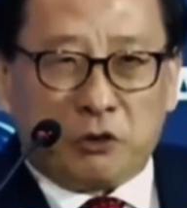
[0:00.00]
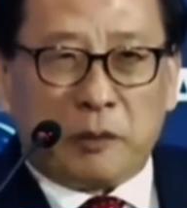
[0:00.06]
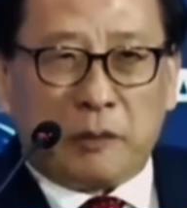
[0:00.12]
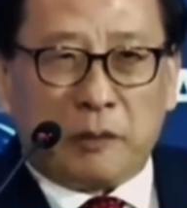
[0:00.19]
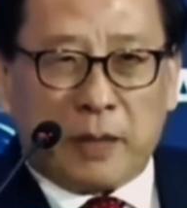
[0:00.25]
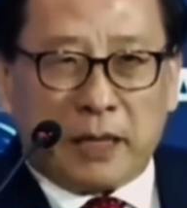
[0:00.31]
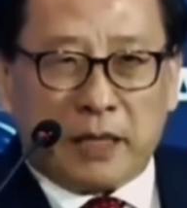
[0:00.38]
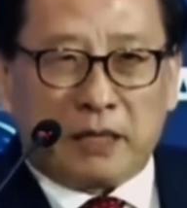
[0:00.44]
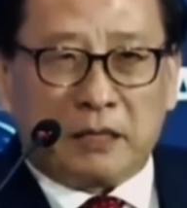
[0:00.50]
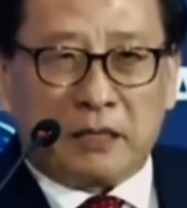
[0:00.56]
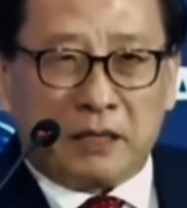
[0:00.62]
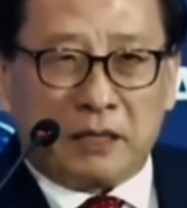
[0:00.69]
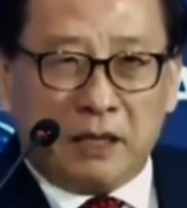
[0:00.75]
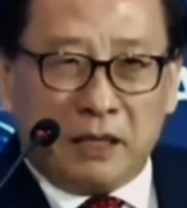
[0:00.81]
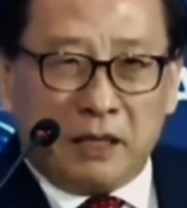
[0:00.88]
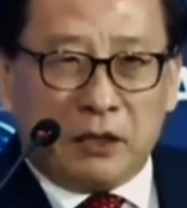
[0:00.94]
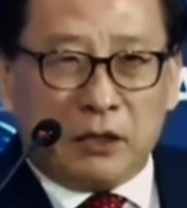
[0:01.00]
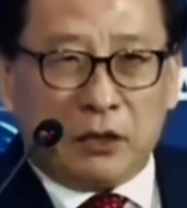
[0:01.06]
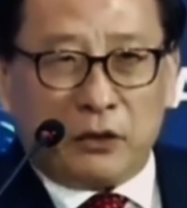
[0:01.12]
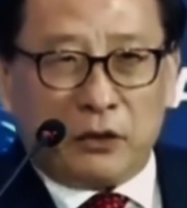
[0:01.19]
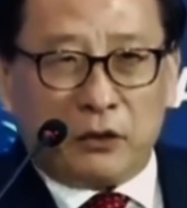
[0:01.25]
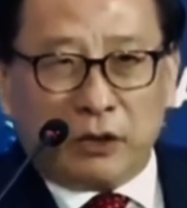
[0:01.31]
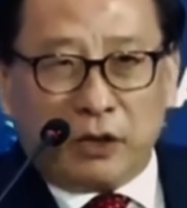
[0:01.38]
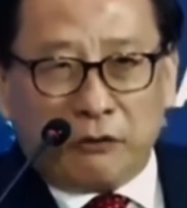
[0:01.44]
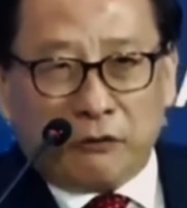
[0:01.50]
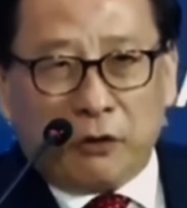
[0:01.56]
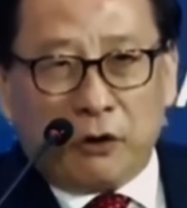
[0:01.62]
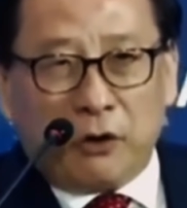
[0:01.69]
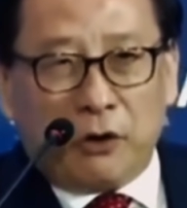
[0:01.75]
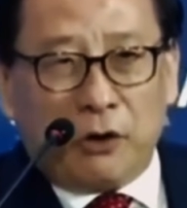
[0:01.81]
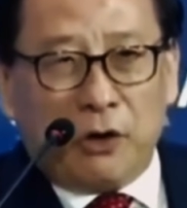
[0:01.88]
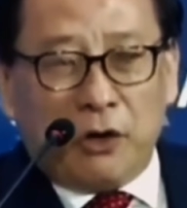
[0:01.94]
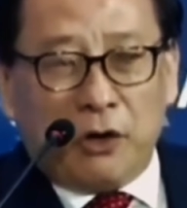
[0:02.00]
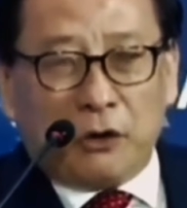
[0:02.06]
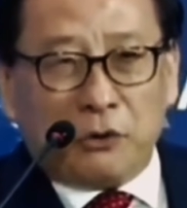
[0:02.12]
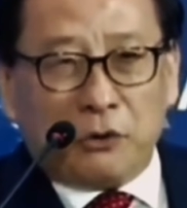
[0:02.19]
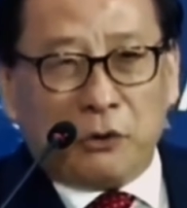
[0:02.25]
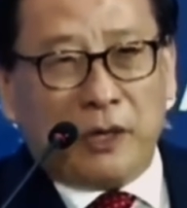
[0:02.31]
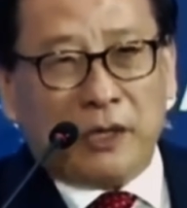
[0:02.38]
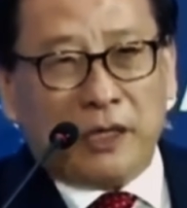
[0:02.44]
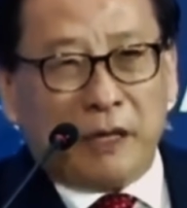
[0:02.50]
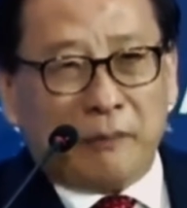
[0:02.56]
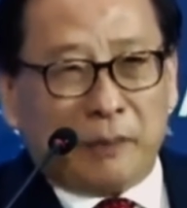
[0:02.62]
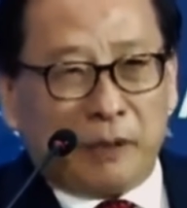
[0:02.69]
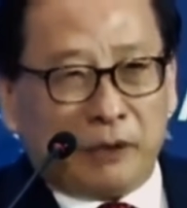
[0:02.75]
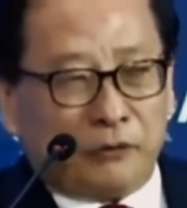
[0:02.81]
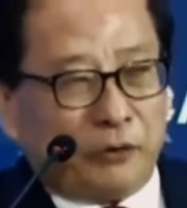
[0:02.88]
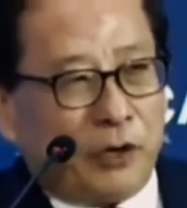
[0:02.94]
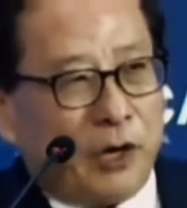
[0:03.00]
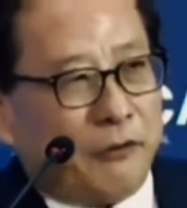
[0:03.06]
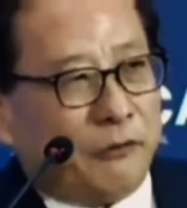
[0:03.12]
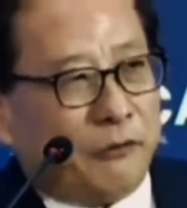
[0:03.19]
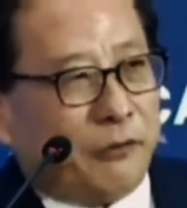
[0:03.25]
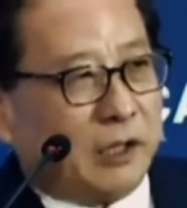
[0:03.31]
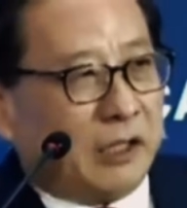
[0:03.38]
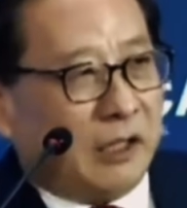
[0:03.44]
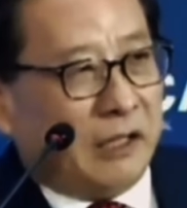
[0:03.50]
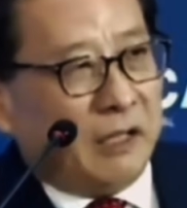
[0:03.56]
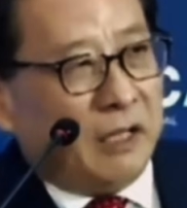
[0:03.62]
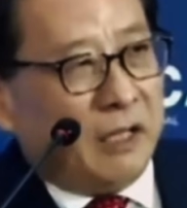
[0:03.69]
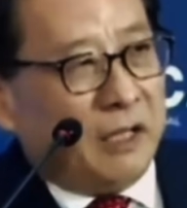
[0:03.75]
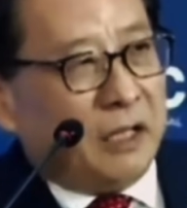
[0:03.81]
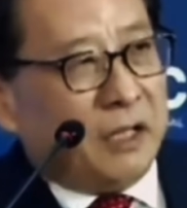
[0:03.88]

should be based? Not only for Rwanda, but for Africa.